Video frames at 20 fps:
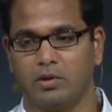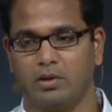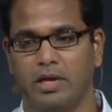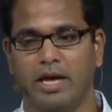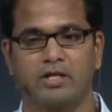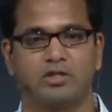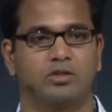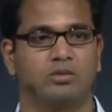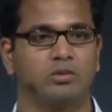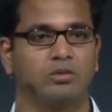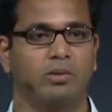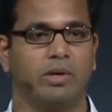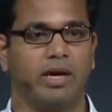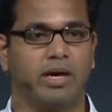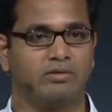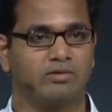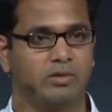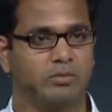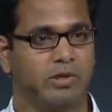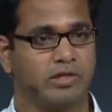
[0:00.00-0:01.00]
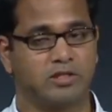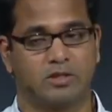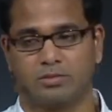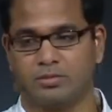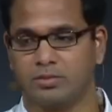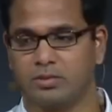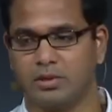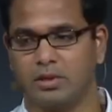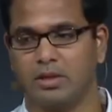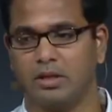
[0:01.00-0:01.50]
it has to have some
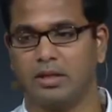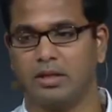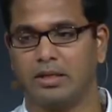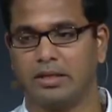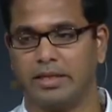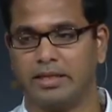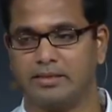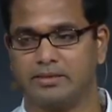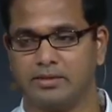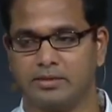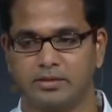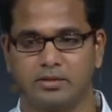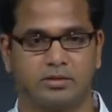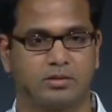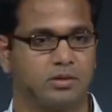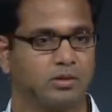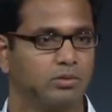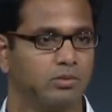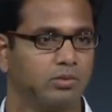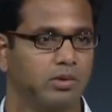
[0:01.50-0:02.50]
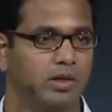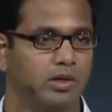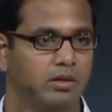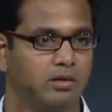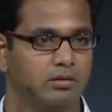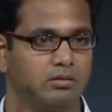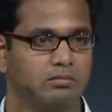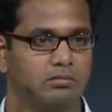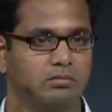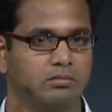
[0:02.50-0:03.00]
exceptional cases. So
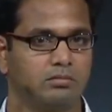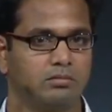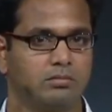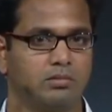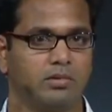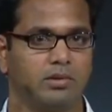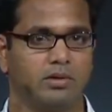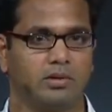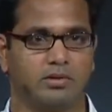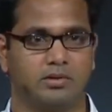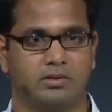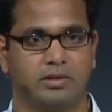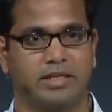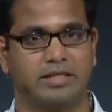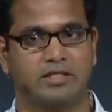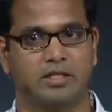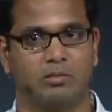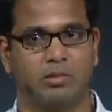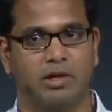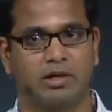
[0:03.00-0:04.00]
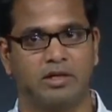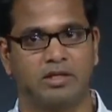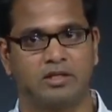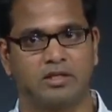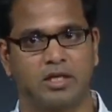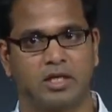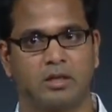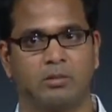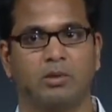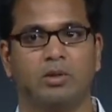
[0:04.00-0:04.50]
it's extremely
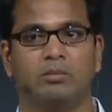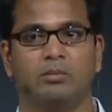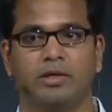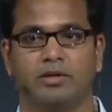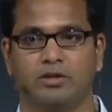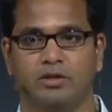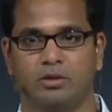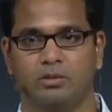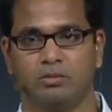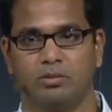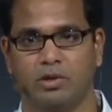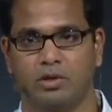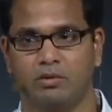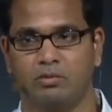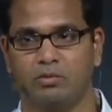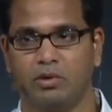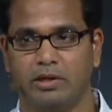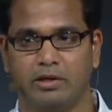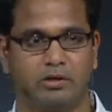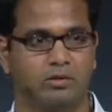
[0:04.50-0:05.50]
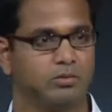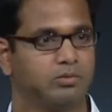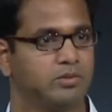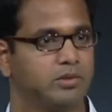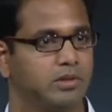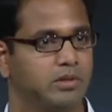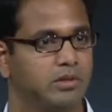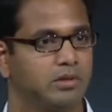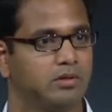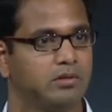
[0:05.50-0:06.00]
undesirable, but we are willing to
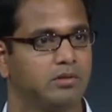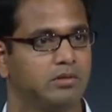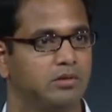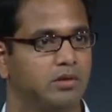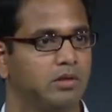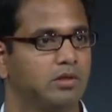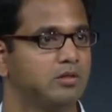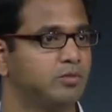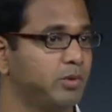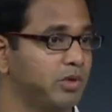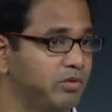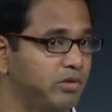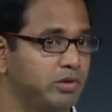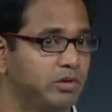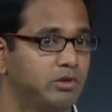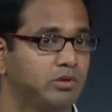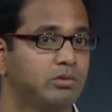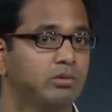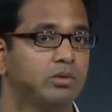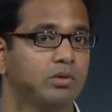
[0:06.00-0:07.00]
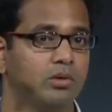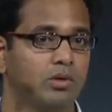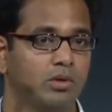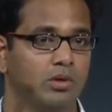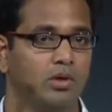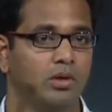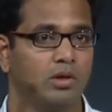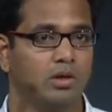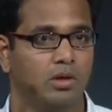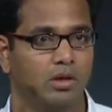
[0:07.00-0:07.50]
sit and speak with you.
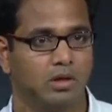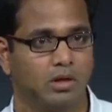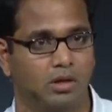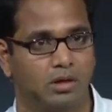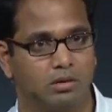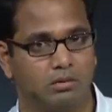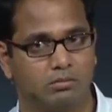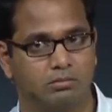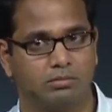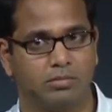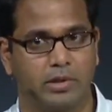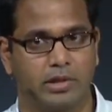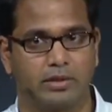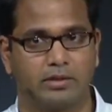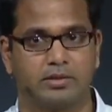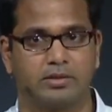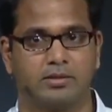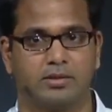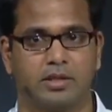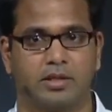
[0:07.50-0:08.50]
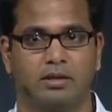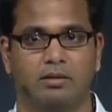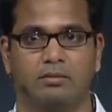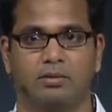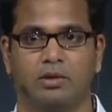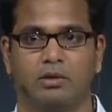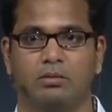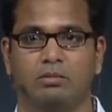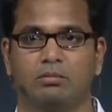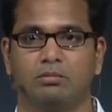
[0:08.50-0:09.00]
Please,
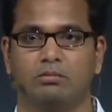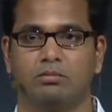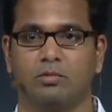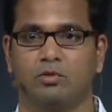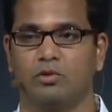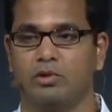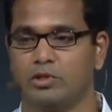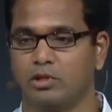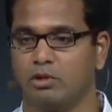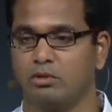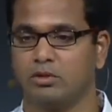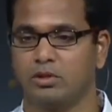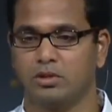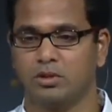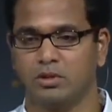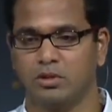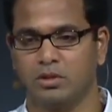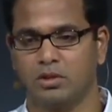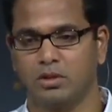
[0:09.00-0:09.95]
reach out.